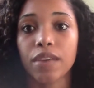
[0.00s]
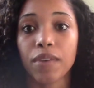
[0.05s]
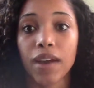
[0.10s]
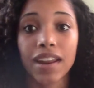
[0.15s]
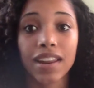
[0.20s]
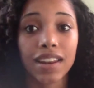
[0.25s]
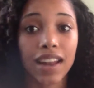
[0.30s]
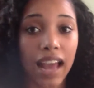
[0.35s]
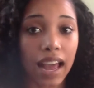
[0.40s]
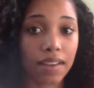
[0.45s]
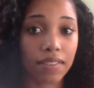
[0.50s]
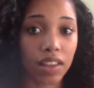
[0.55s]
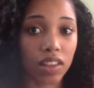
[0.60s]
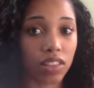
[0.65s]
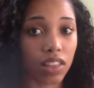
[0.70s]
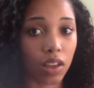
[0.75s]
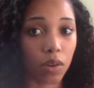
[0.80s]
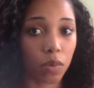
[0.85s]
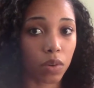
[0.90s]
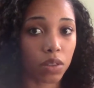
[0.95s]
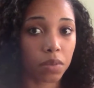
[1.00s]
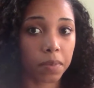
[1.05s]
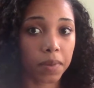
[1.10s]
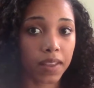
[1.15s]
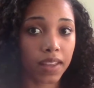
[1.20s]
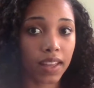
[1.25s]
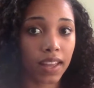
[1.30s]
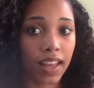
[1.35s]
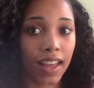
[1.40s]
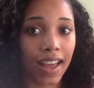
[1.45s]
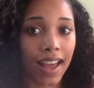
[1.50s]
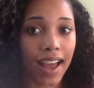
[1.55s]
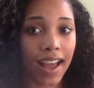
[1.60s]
If I didn't have that thing with me,